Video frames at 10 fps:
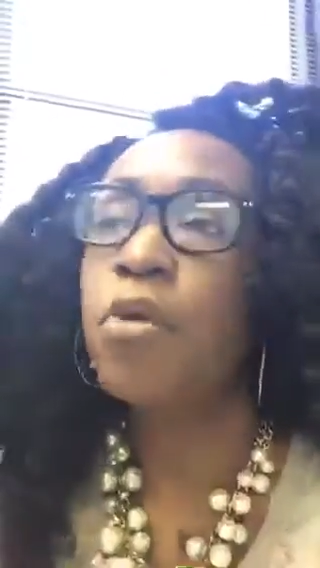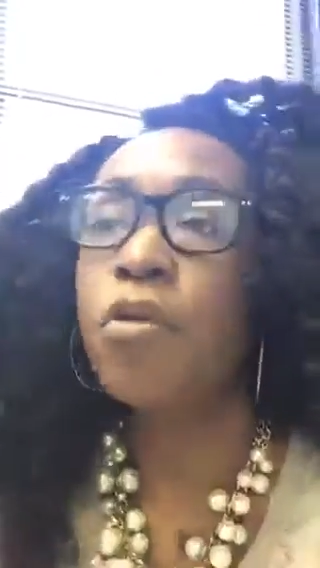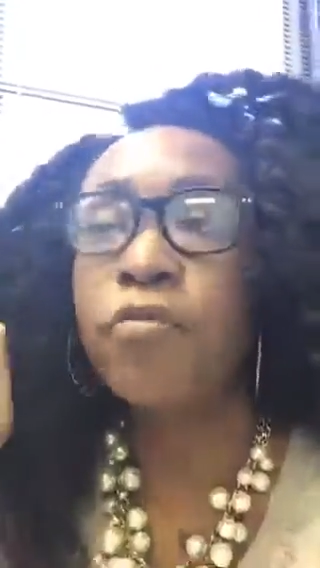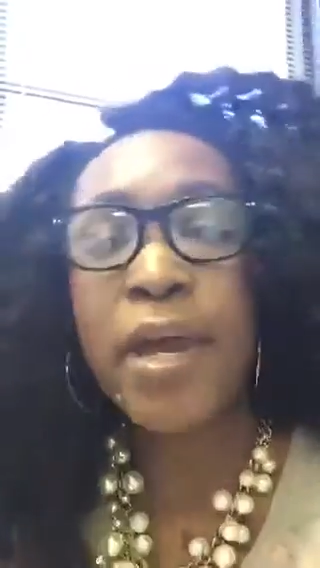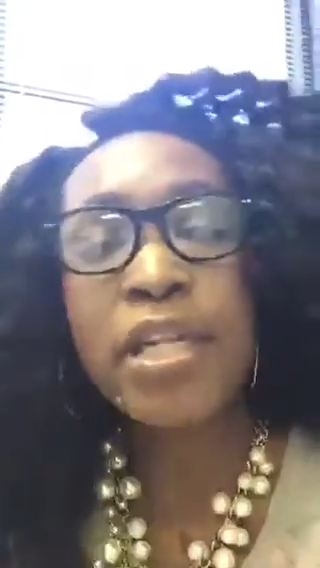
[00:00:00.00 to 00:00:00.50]

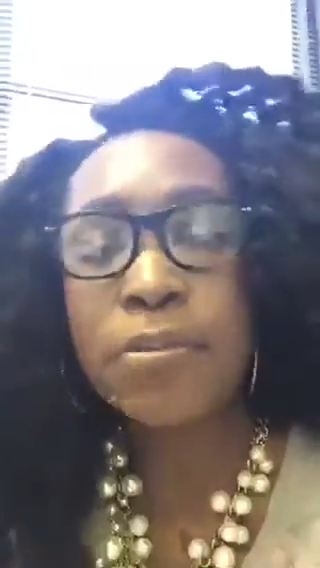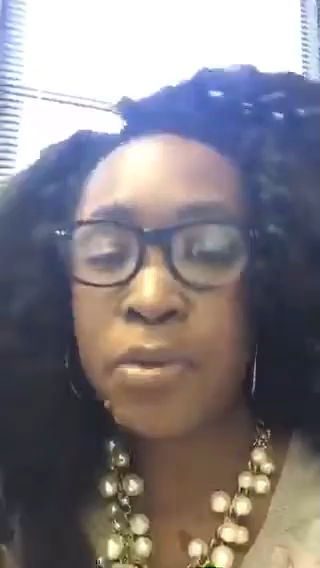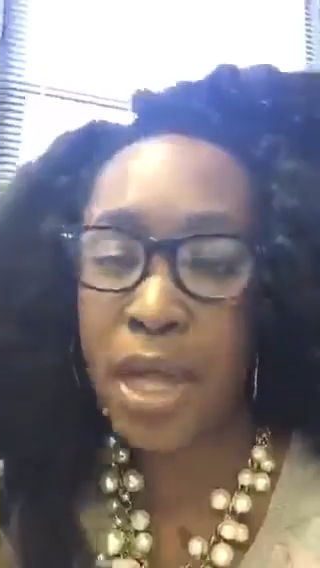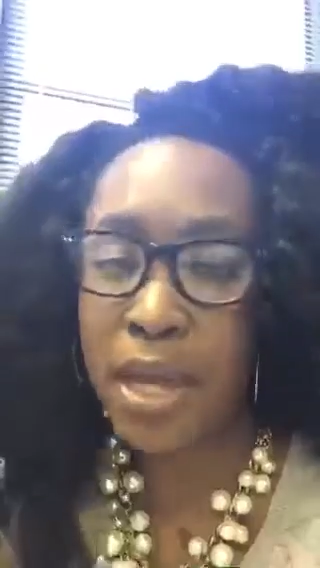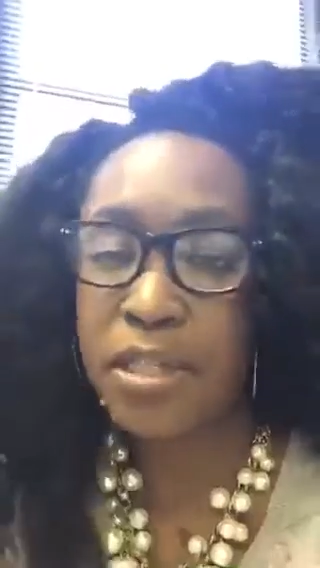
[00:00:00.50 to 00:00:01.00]
Well,
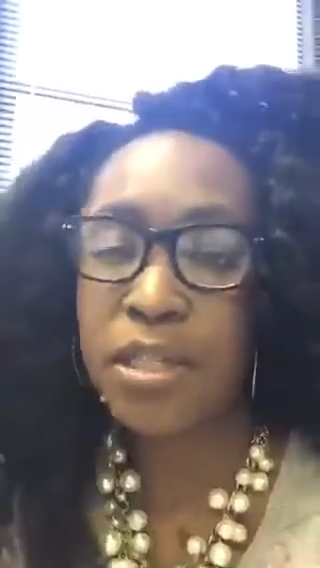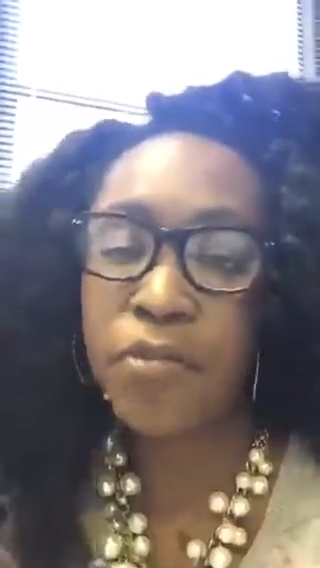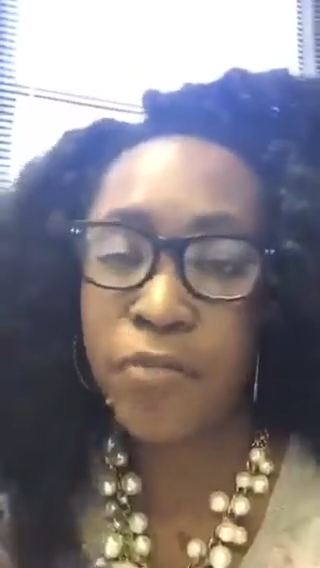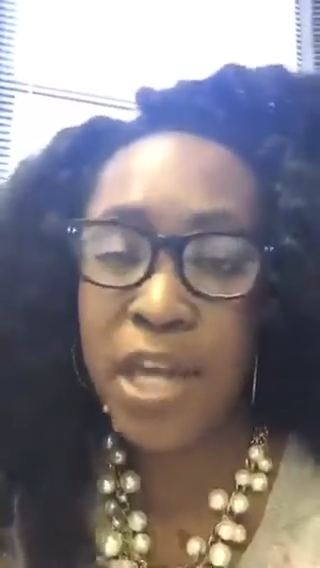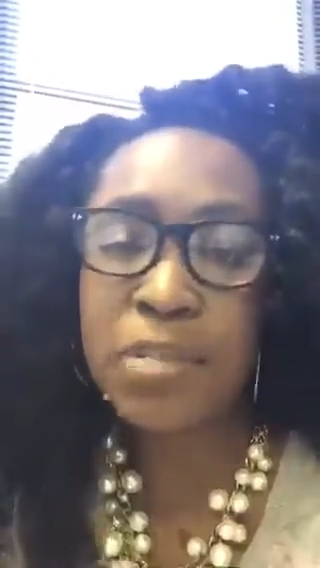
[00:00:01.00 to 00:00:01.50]
Facebook has
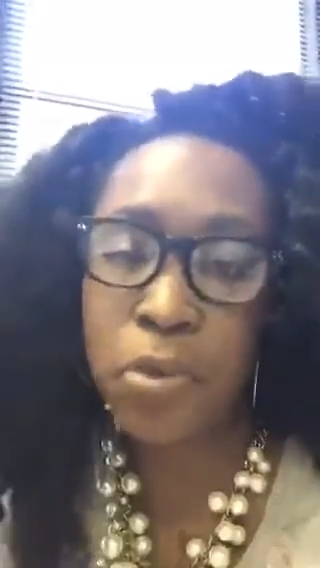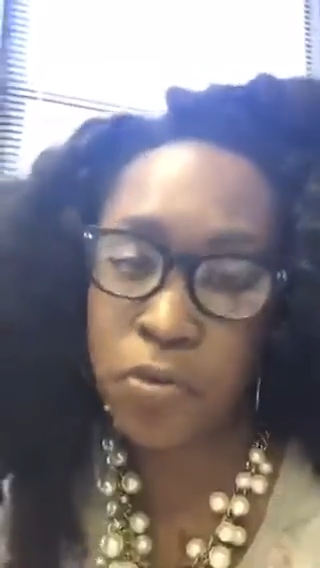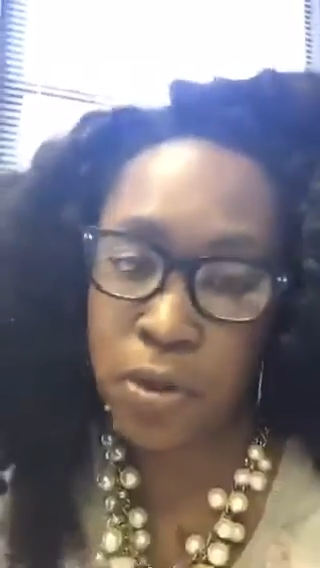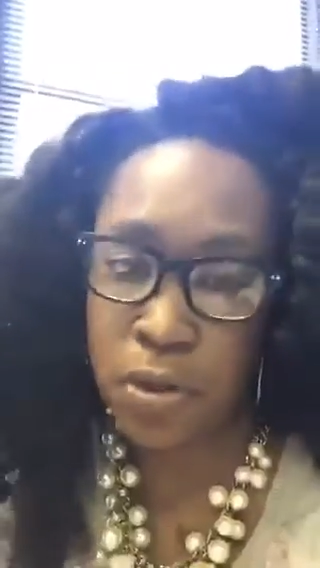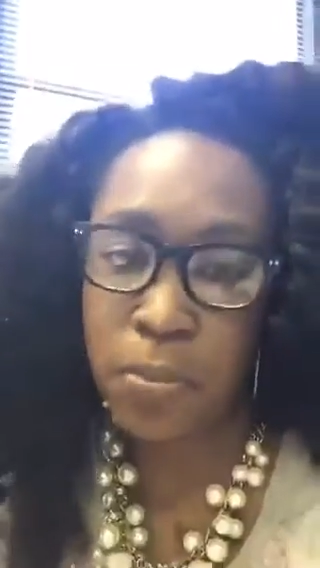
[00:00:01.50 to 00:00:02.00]
a
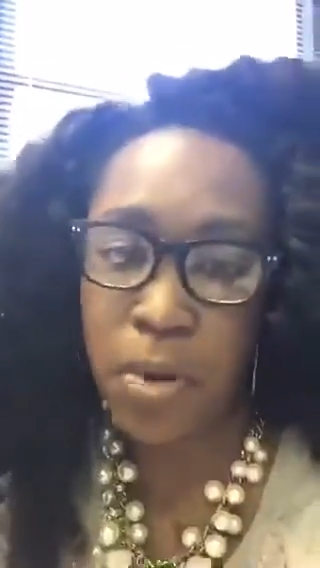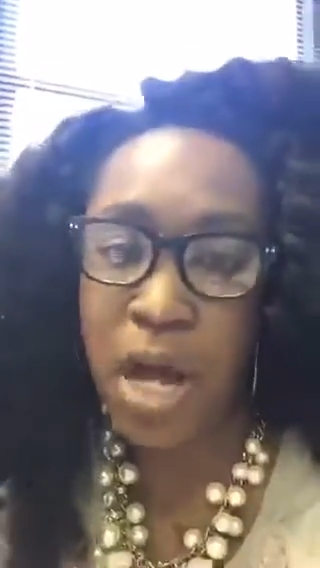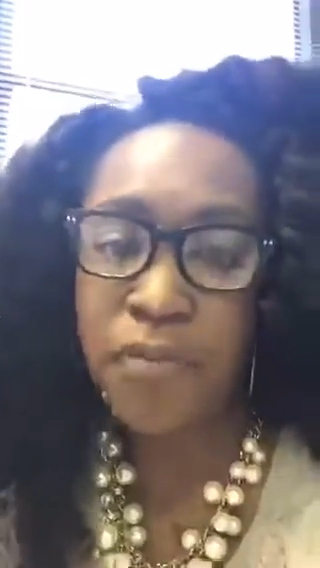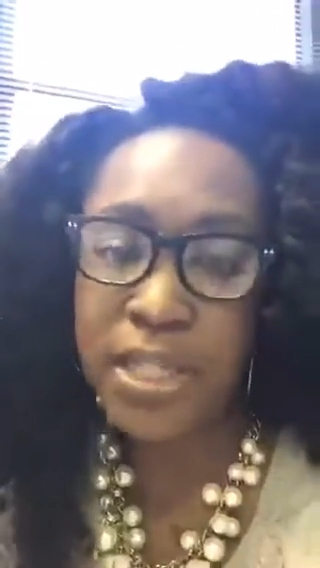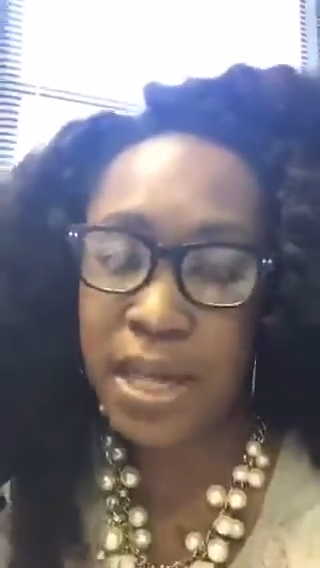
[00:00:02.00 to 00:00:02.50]
Facebook for
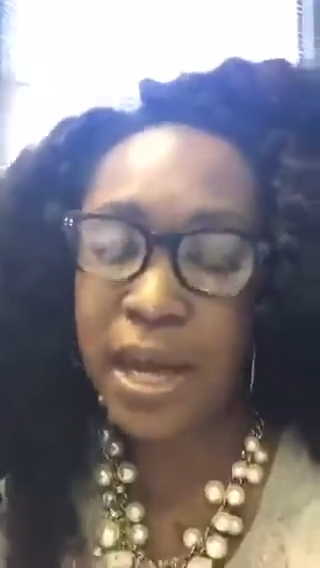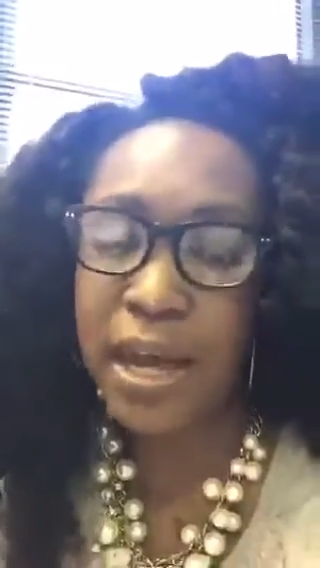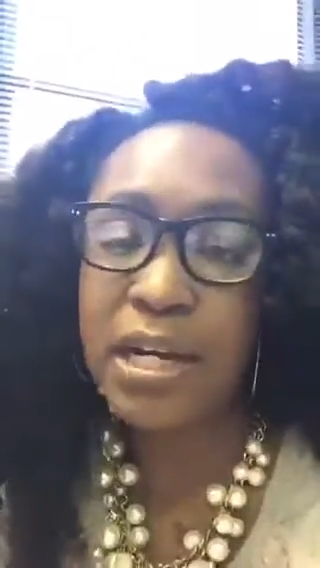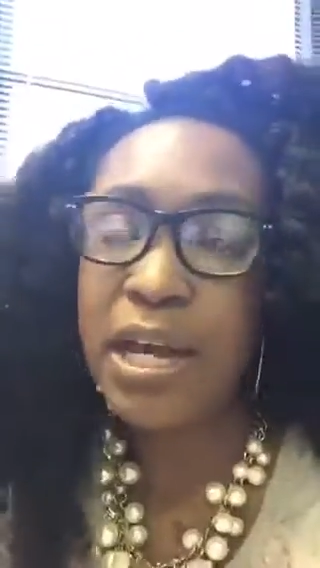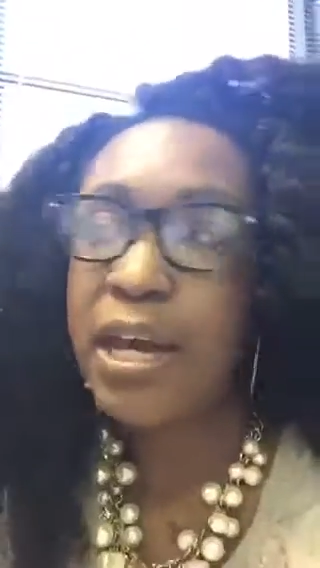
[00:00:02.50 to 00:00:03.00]
Nonprofits
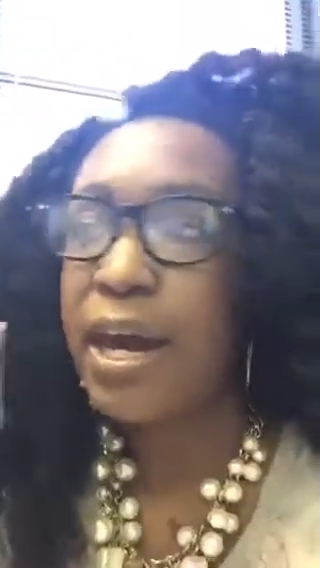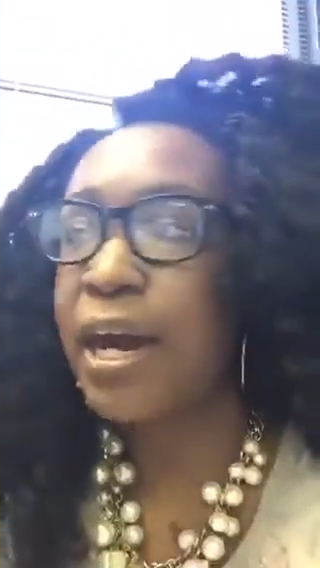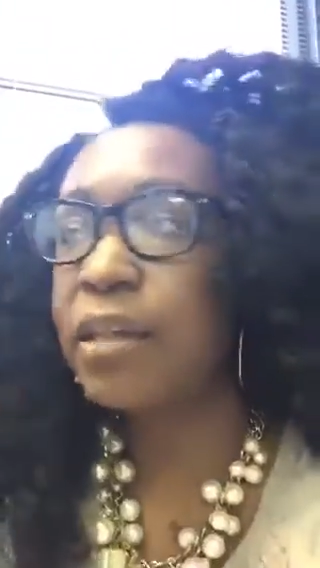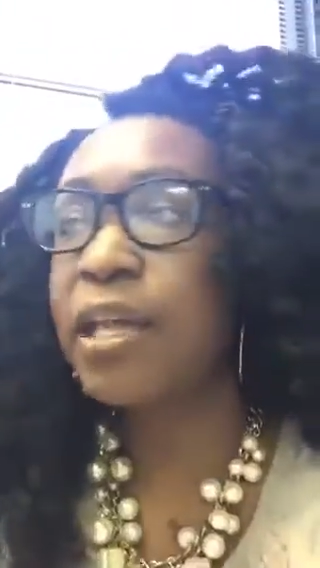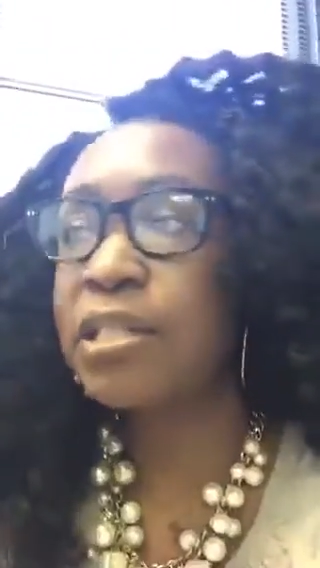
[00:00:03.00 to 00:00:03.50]
guide.
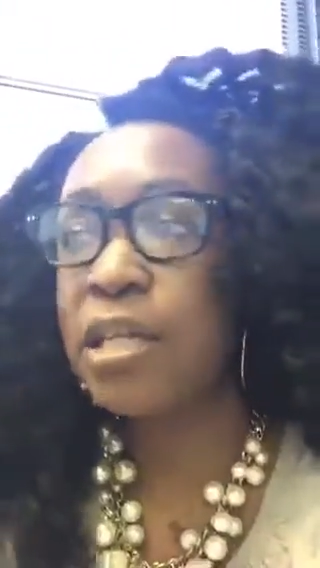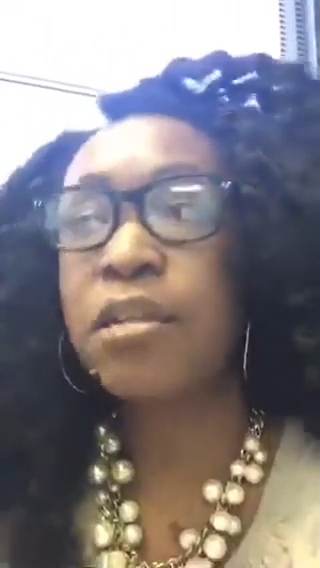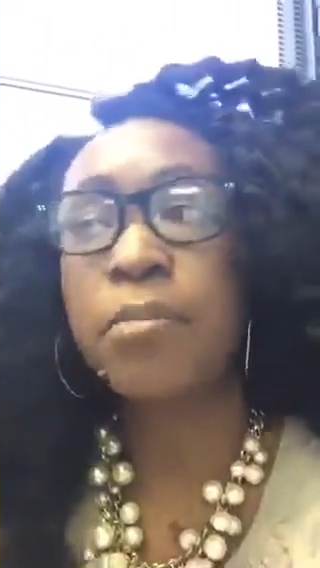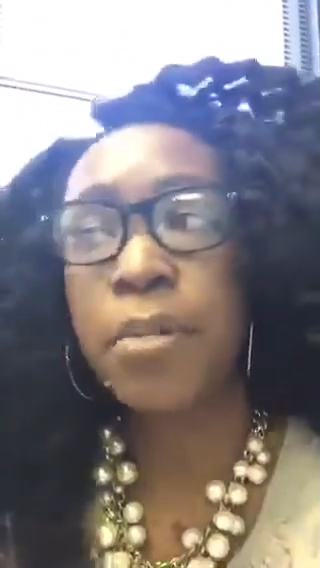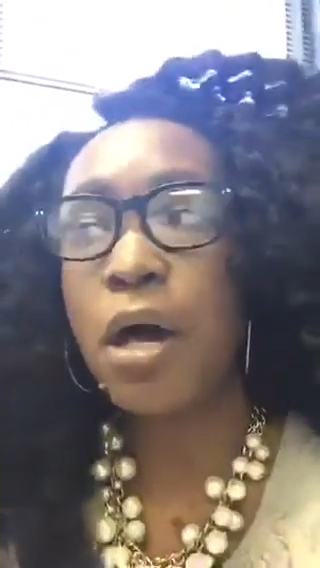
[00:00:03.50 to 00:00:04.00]
I linked it
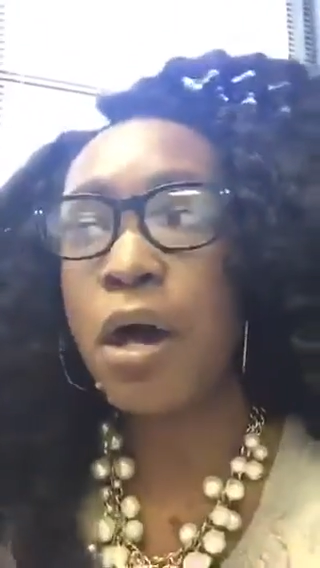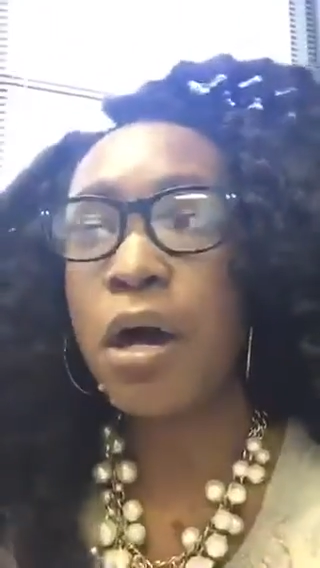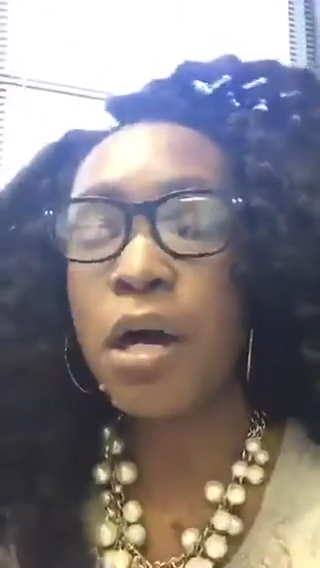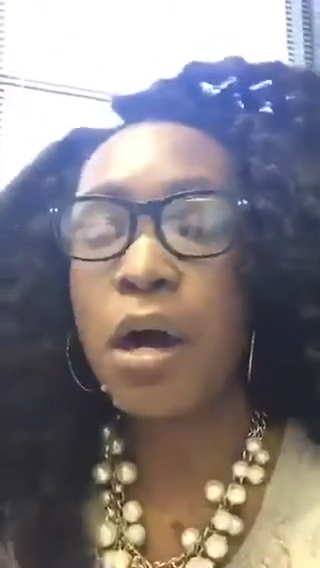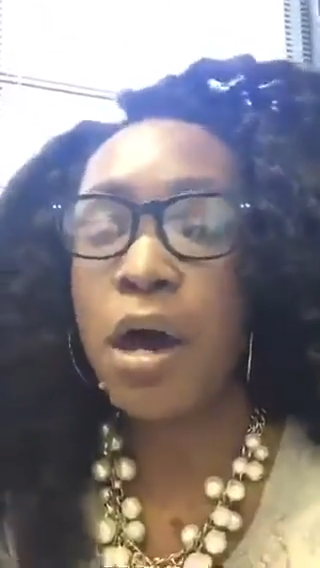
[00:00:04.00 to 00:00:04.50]
in the
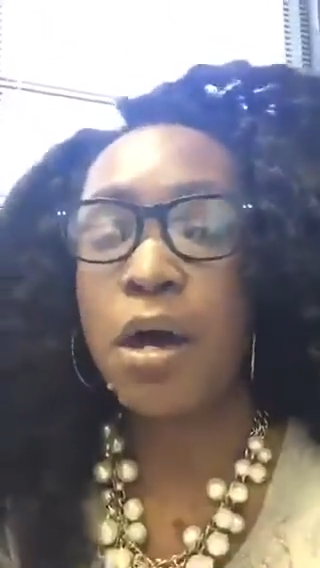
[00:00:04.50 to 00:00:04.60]
blog.